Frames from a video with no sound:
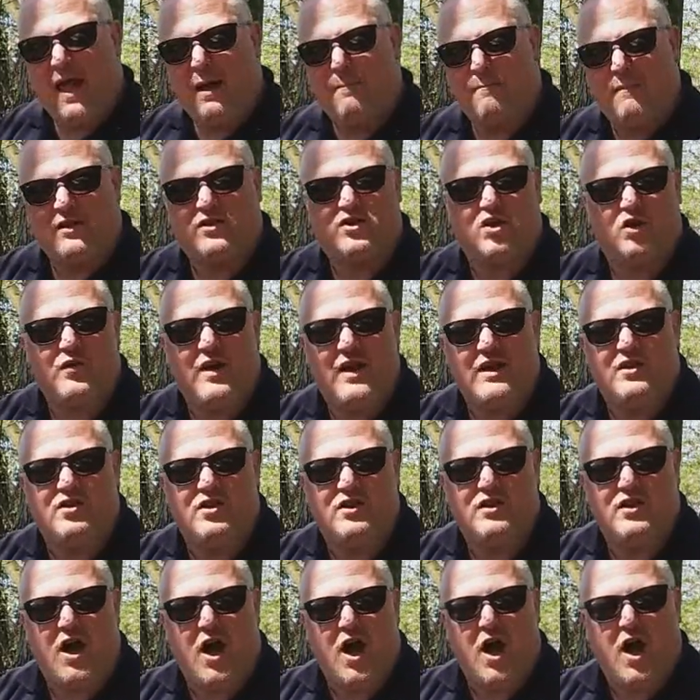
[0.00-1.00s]

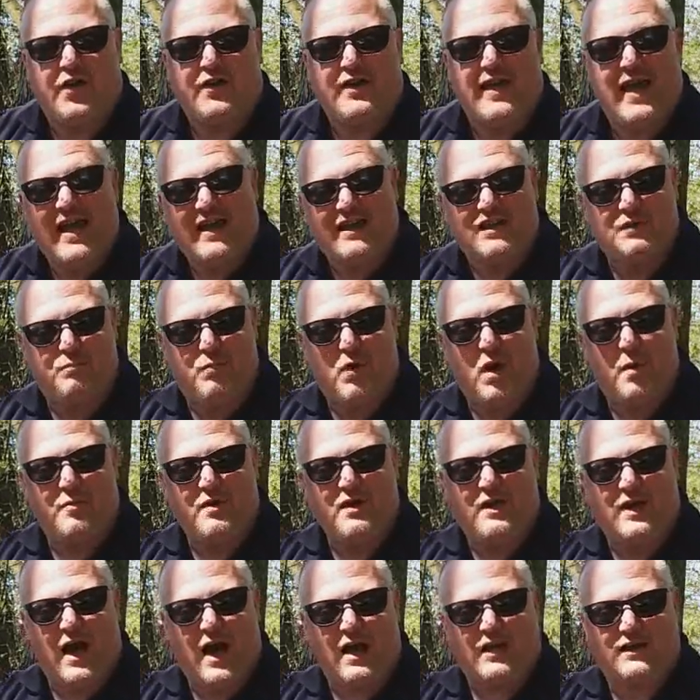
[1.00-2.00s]
maturation on
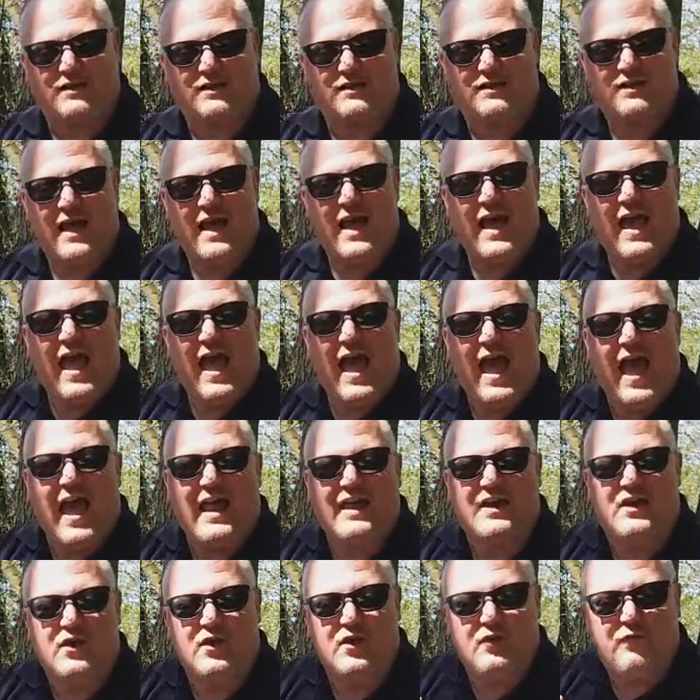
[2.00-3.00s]
ex-bourbon casks
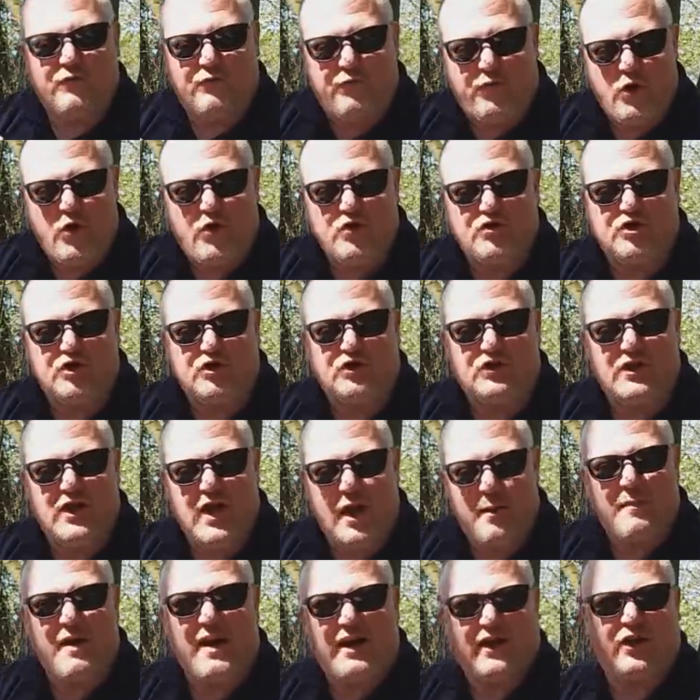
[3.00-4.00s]
and virgin
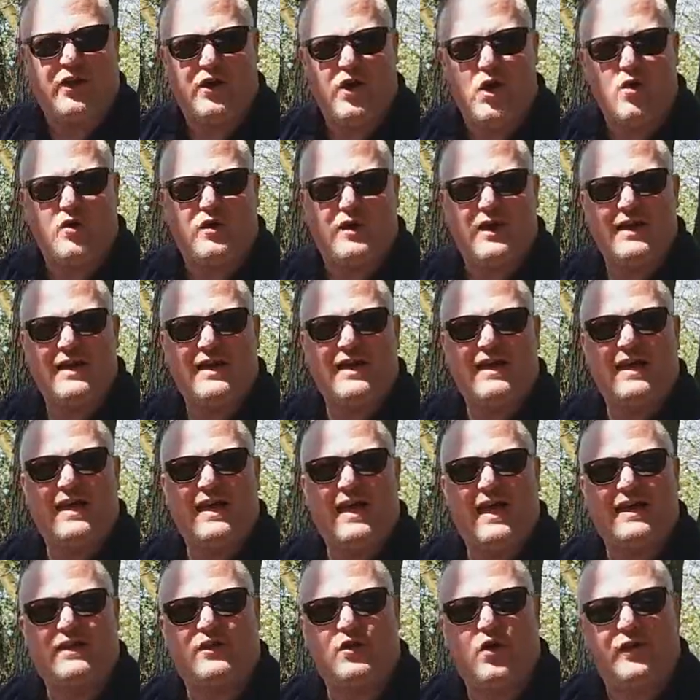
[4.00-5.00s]
American oak,
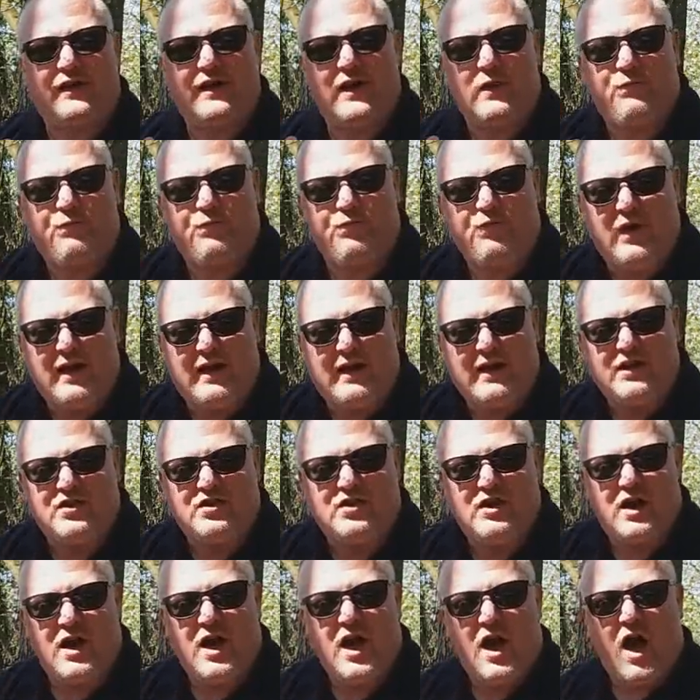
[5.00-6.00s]
it got a
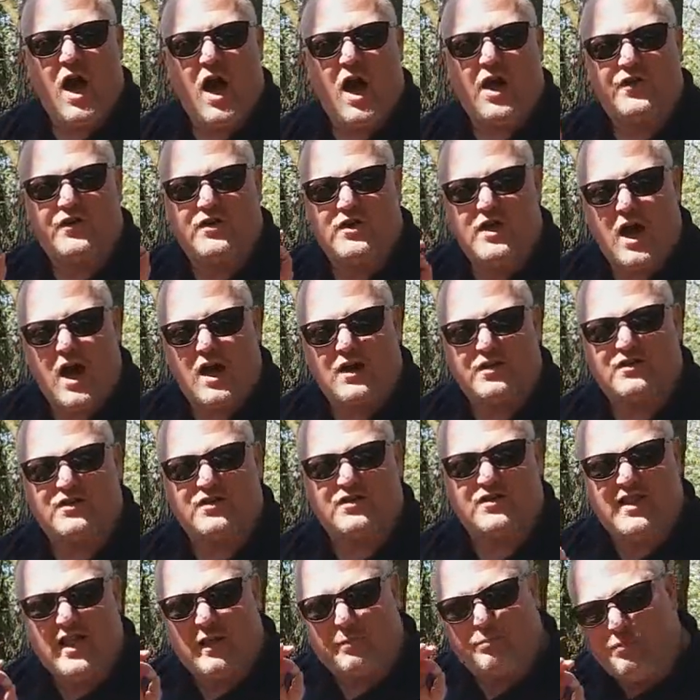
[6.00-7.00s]
finish on
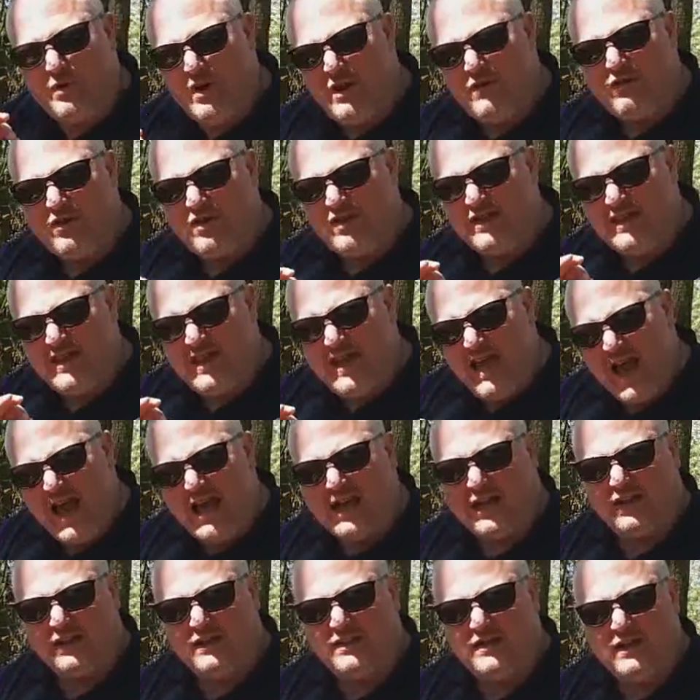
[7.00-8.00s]
casks that previously
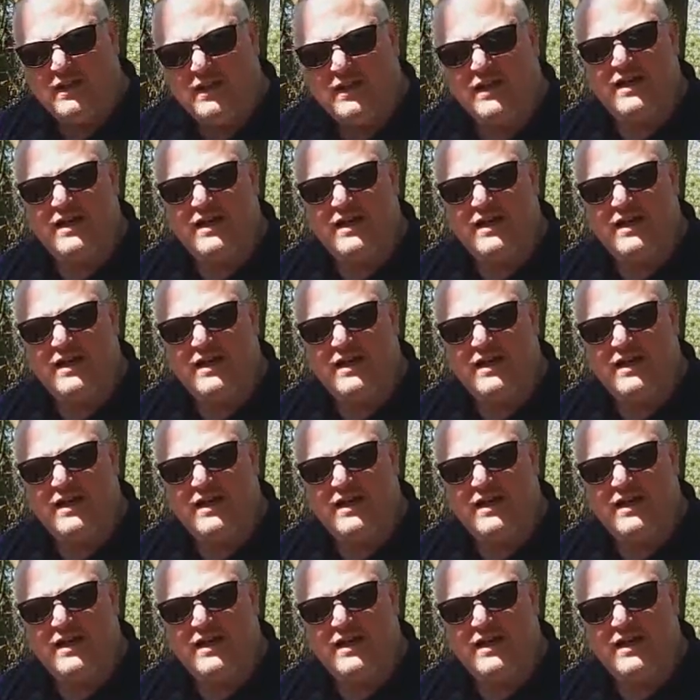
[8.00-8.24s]
held